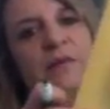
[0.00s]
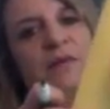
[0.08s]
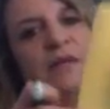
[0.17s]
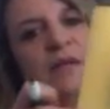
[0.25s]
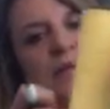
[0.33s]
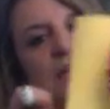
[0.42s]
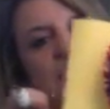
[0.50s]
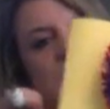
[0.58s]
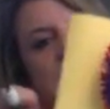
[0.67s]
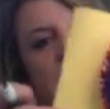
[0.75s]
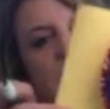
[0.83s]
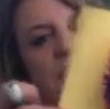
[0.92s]
and,
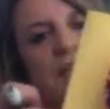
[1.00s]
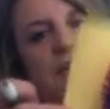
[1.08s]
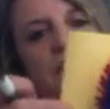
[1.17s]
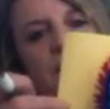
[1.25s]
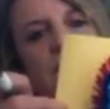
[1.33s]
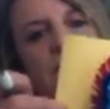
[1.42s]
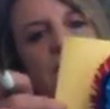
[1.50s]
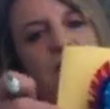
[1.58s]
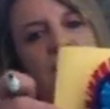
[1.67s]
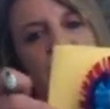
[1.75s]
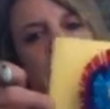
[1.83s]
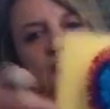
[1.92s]
thank her for
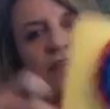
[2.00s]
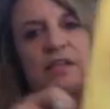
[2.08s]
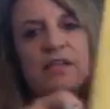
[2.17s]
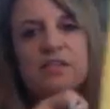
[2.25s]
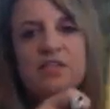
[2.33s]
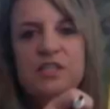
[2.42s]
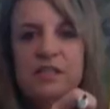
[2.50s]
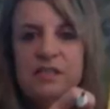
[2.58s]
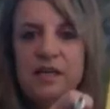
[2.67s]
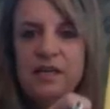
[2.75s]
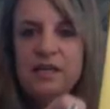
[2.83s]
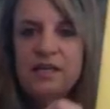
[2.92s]
everything that she
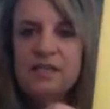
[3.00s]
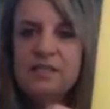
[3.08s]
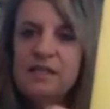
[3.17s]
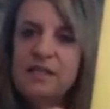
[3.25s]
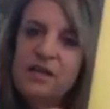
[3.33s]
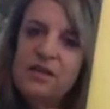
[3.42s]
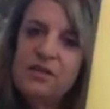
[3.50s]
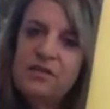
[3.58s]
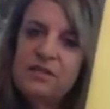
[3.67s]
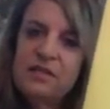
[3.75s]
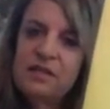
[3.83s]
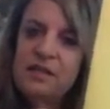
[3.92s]
does. And
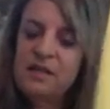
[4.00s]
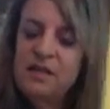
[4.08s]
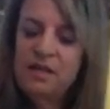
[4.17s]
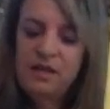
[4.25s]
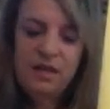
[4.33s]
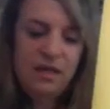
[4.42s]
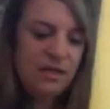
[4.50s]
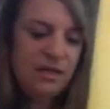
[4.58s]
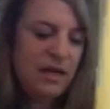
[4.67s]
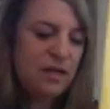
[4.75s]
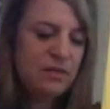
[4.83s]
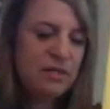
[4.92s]
there's the
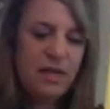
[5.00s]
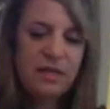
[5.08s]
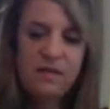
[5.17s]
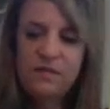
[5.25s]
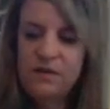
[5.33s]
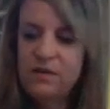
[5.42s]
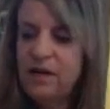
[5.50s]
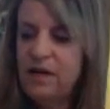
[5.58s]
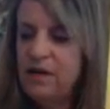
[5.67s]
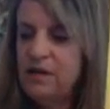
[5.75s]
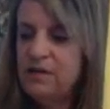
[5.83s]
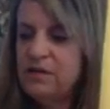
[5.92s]
outside of your
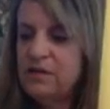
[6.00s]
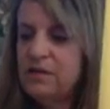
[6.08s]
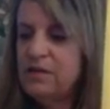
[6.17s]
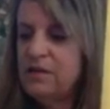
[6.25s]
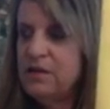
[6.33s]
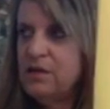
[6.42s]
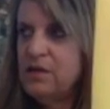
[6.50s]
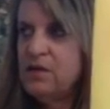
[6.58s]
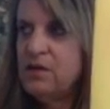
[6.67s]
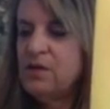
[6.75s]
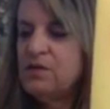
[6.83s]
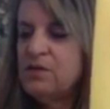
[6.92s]
card.
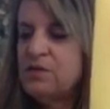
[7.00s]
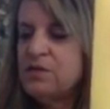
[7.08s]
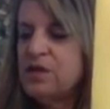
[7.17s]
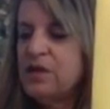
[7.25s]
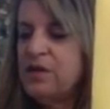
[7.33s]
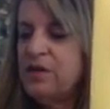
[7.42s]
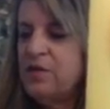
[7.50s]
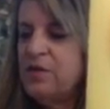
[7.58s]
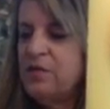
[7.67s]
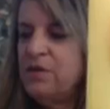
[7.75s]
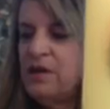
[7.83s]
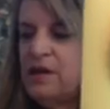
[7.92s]

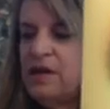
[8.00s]
So,